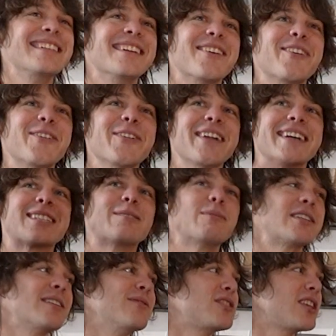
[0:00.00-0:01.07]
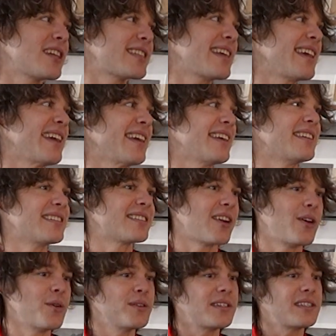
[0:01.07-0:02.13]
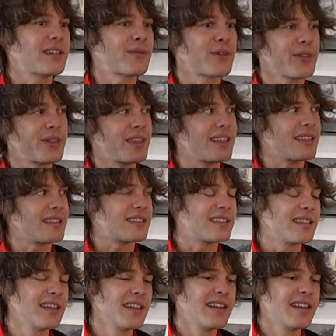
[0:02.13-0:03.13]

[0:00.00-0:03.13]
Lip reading: did a whole exhibition of just hands holding different things.